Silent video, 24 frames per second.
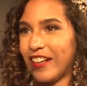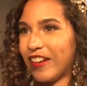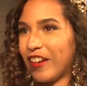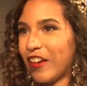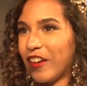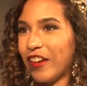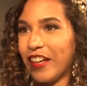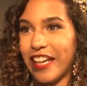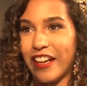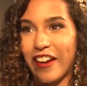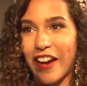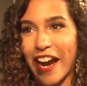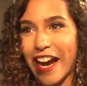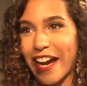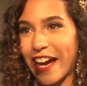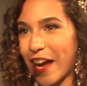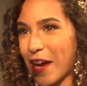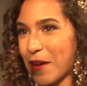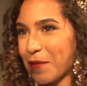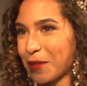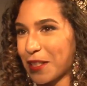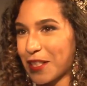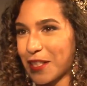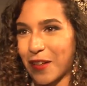you know here I
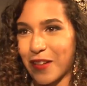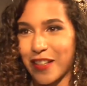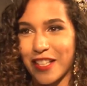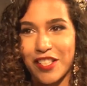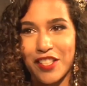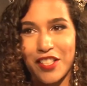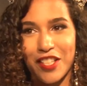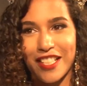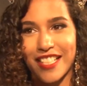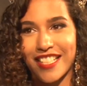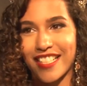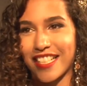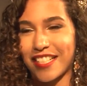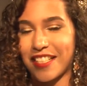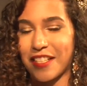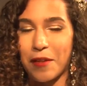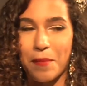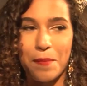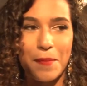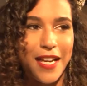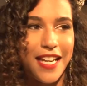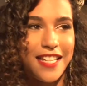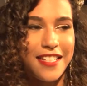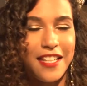am so it's just it's
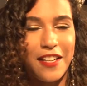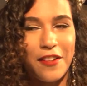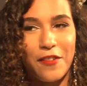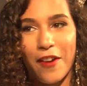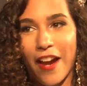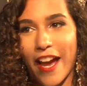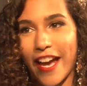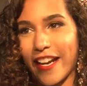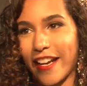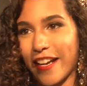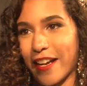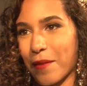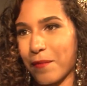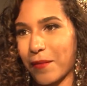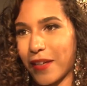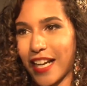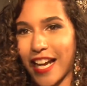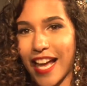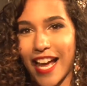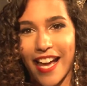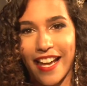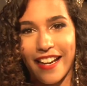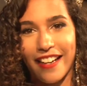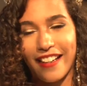an amazing ride and I'm
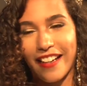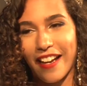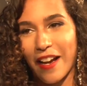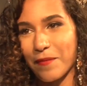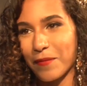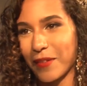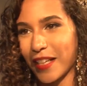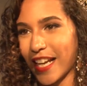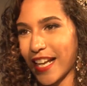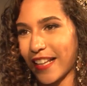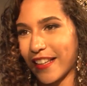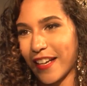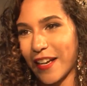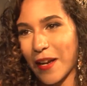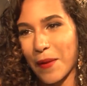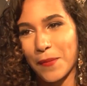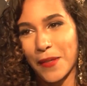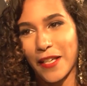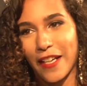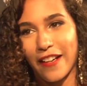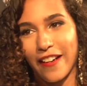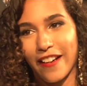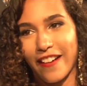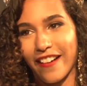glad I'm glad that
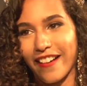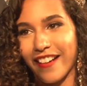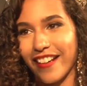I'm here.